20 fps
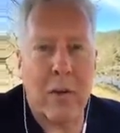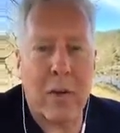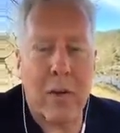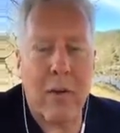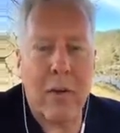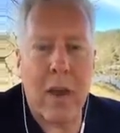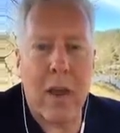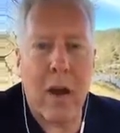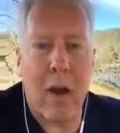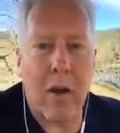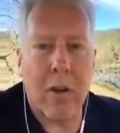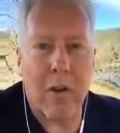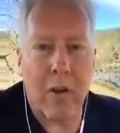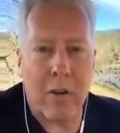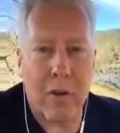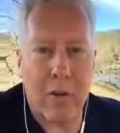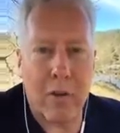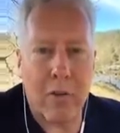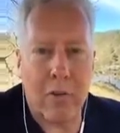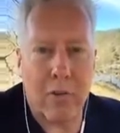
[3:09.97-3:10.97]
You get all your
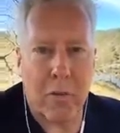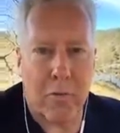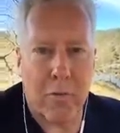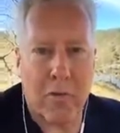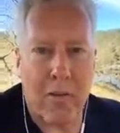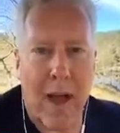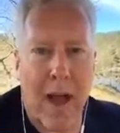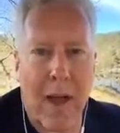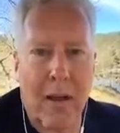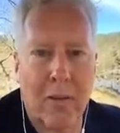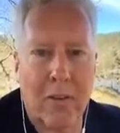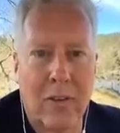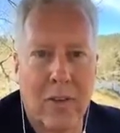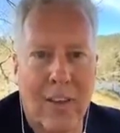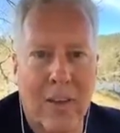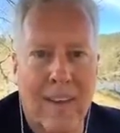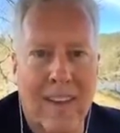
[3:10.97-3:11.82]
news from Fox.